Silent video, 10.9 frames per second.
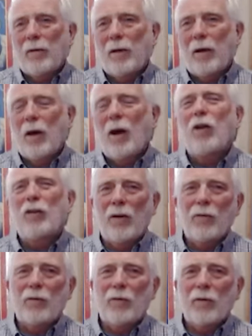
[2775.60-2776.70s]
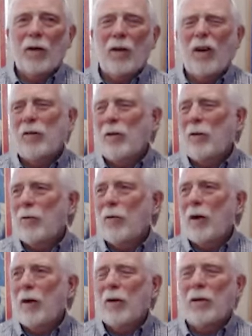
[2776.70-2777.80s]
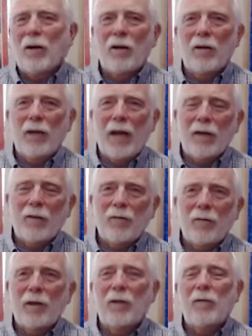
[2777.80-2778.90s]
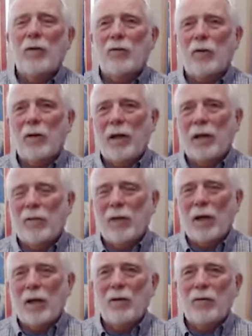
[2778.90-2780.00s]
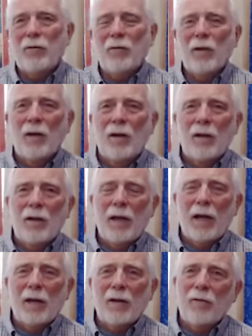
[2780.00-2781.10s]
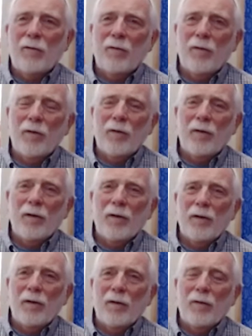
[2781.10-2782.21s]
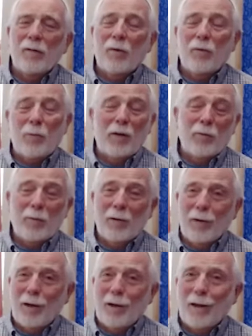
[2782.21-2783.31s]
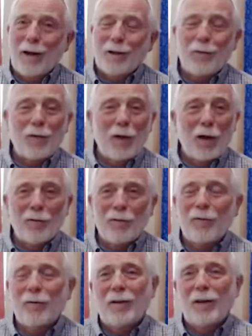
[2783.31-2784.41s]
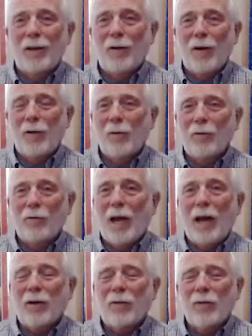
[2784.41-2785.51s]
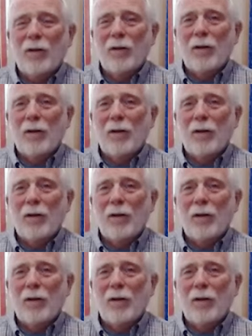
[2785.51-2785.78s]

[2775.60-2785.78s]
Our hardness, our hardness of heart, our lack of forgiveness, our lack of kindness, lack of responsibility, lack of love, you know, all those lacks.